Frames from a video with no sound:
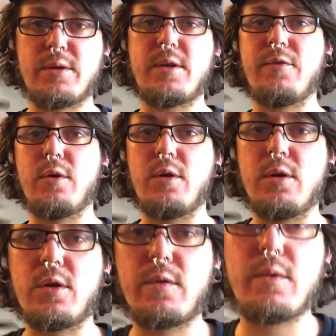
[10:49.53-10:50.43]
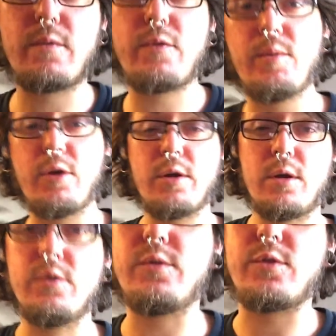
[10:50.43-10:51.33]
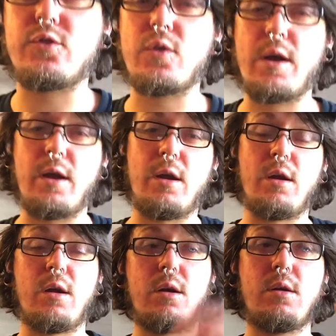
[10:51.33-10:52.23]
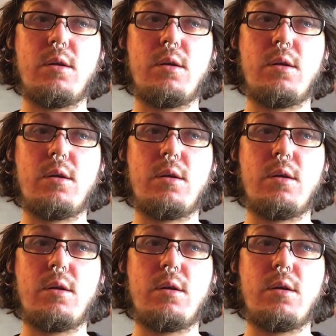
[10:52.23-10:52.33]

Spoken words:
except for Freiburg and Trayer,